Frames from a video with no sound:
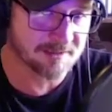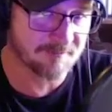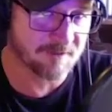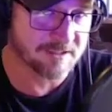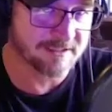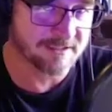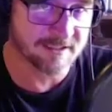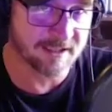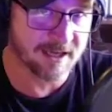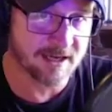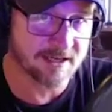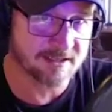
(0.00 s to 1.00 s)
feeding
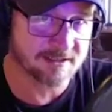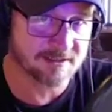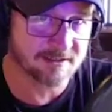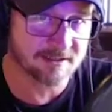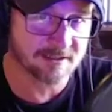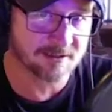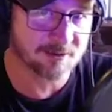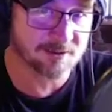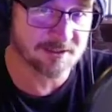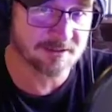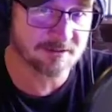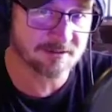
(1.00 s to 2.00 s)
that, do you think? Or is
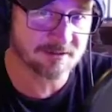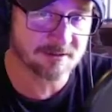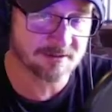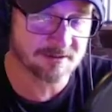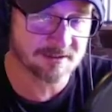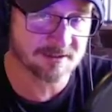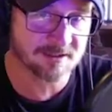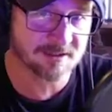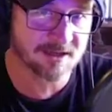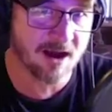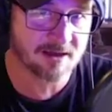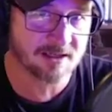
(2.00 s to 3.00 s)
it, is it a
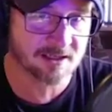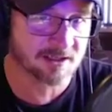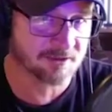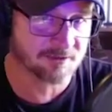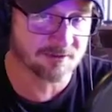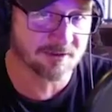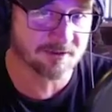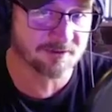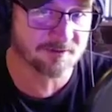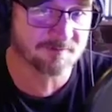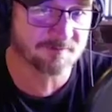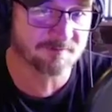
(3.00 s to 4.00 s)
cocktail of,
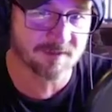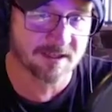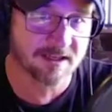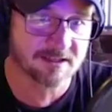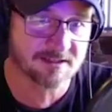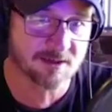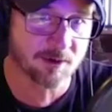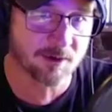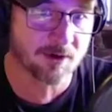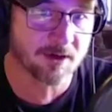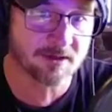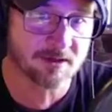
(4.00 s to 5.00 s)
of things going on?